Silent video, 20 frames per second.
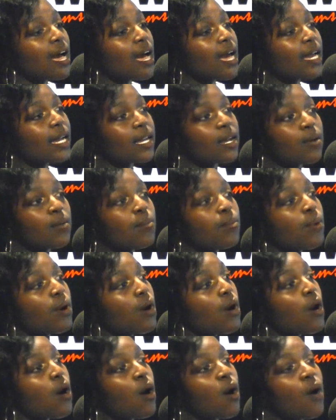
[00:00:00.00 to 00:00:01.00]
like I'm
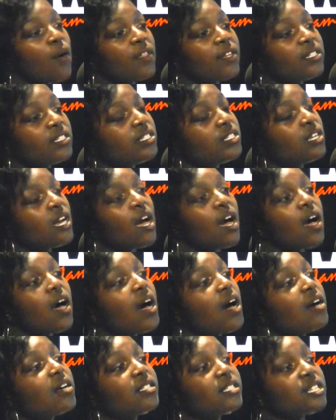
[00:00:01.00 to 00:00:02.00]
more than
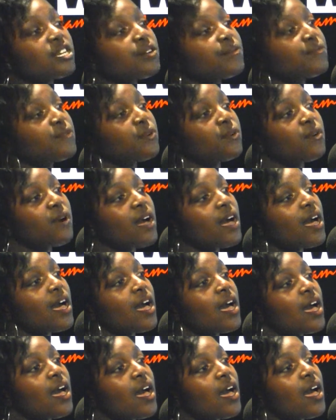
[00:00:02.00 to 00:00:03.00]
just a
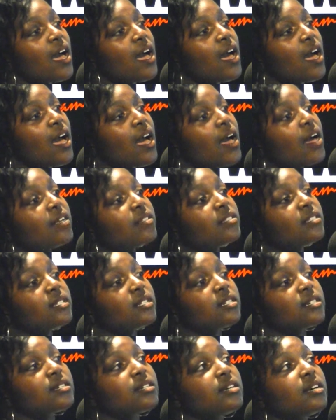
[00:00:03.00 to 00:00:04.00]

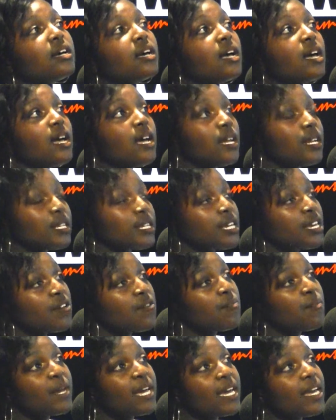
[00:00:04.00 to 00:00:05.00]
friend.
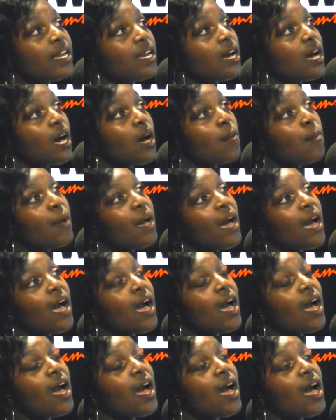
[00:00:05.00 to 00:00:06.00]
Give me a
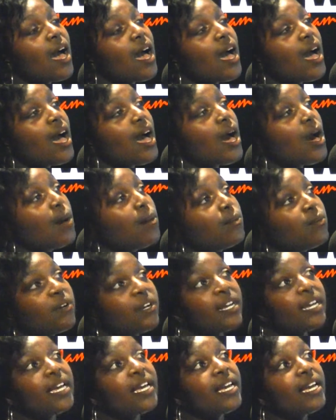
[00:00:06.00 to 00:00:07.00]

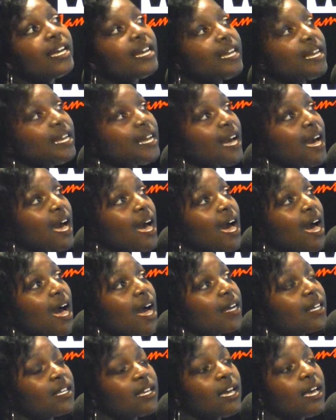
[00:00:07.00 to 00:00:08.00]
memory
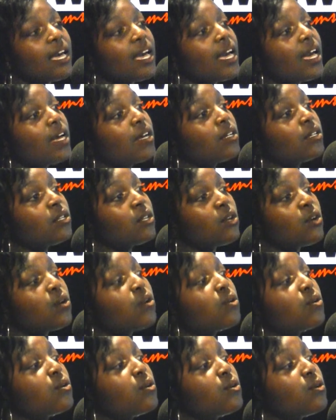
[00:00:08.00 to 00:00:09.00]
I can
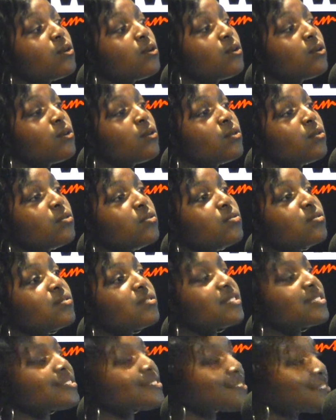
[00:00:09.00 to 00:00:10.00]

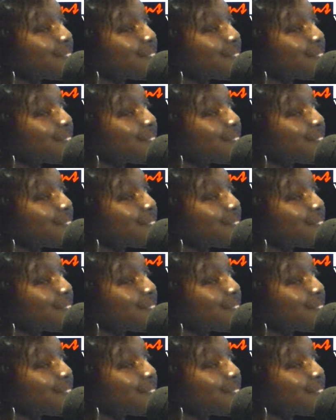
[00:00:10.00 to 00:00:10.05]
use.